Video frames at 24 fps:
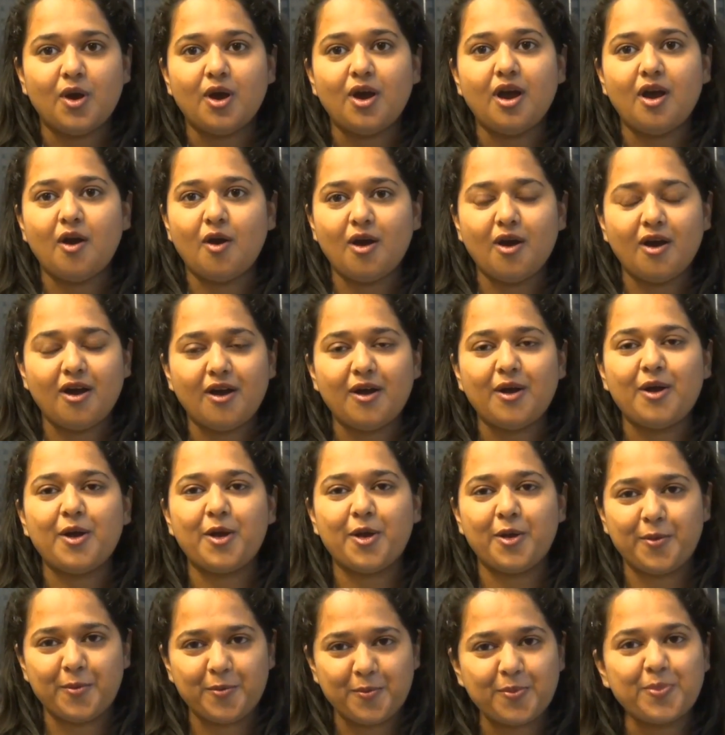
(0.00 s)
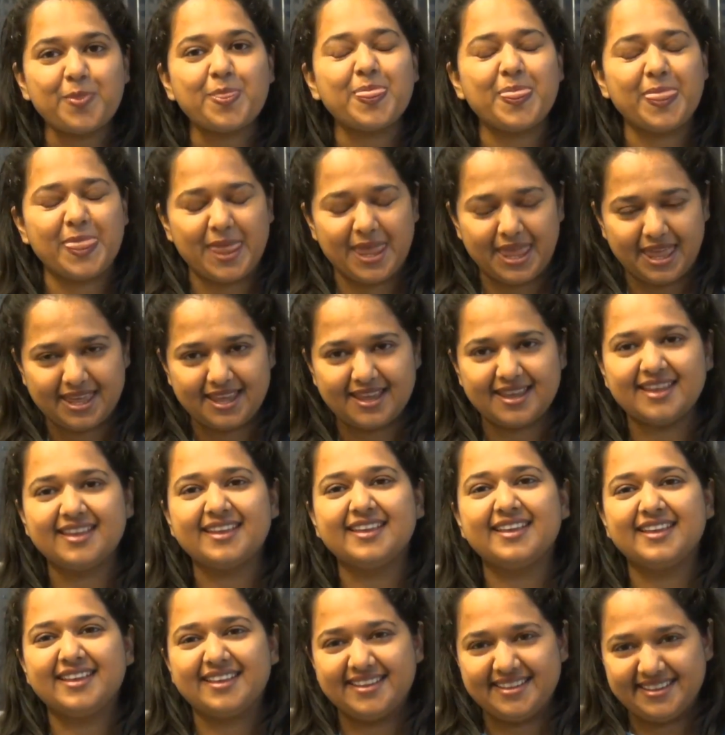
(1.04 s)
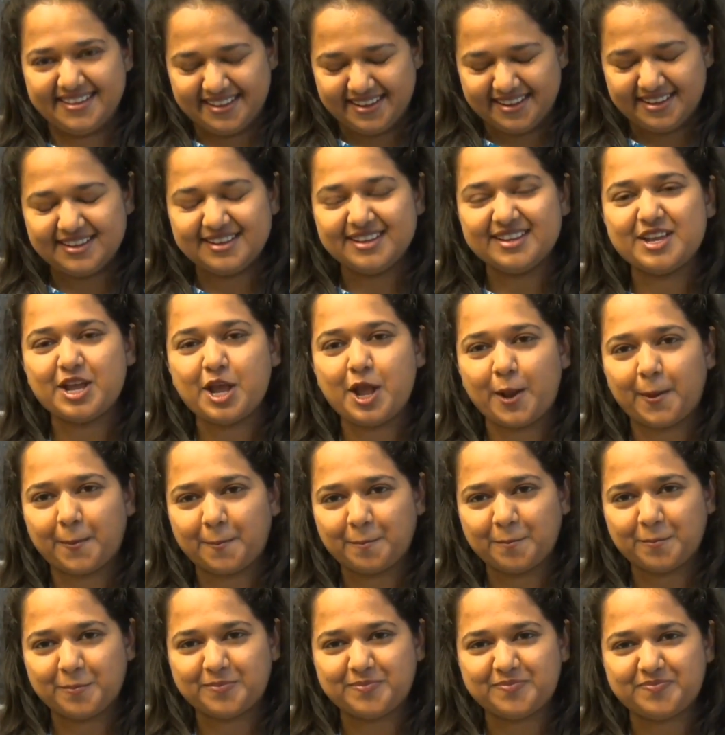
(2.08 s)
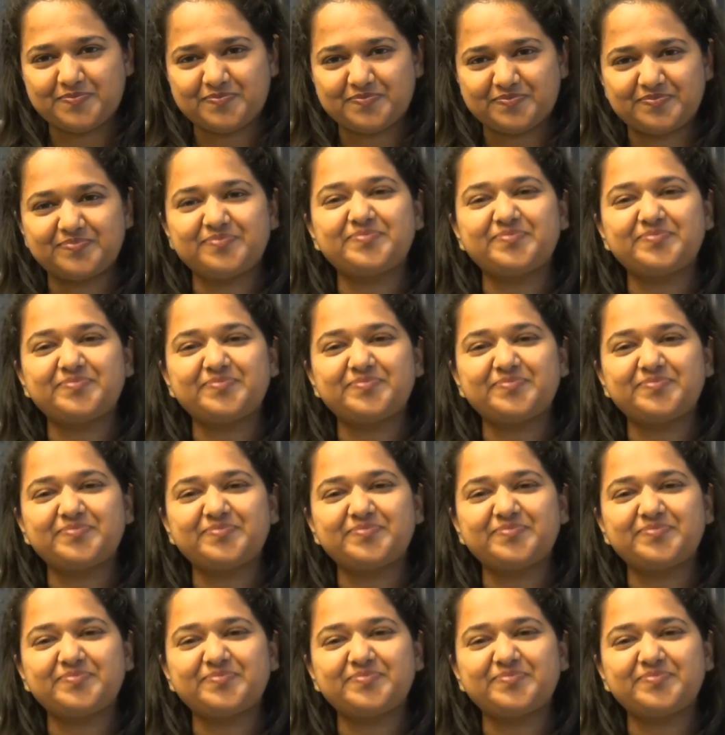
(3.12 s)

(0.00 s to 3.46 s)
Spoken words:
From my experience, musicians and biotechnology